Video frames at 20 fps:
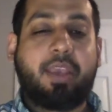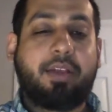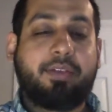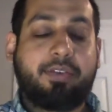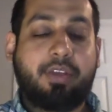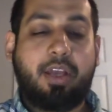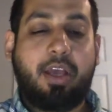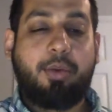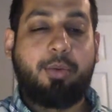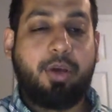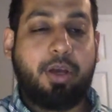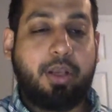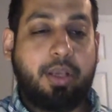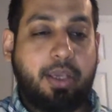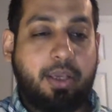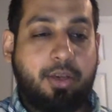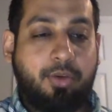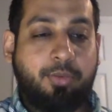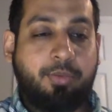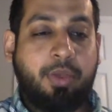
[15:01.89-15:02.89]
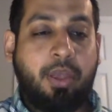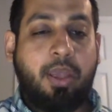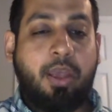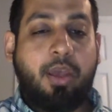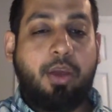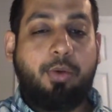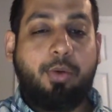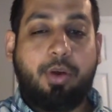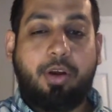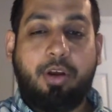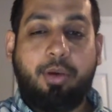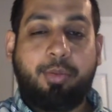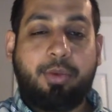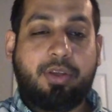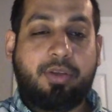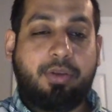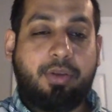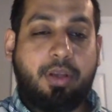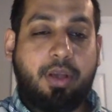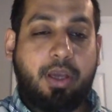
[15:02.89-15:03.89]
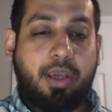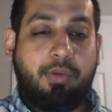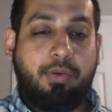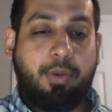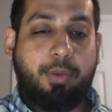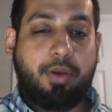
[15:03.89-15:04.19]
Assalamu alaikum wa rahmatullahi wa